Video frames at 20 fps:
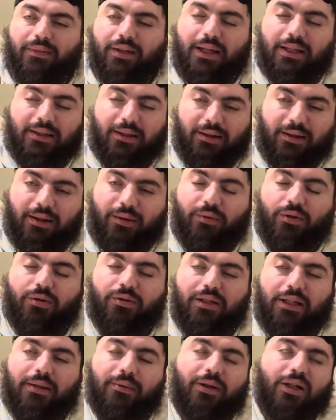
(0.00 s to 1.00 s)
That's nothing. When you
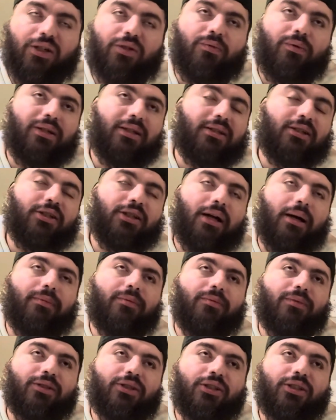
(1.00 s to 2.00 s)
DM artists, when is it
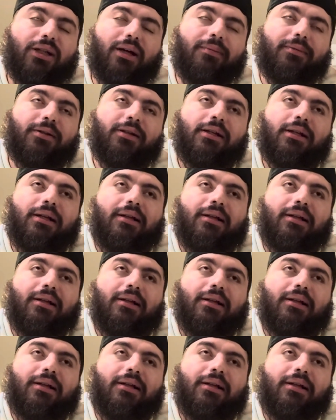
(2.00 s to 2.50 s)
dropping? When is it dropping?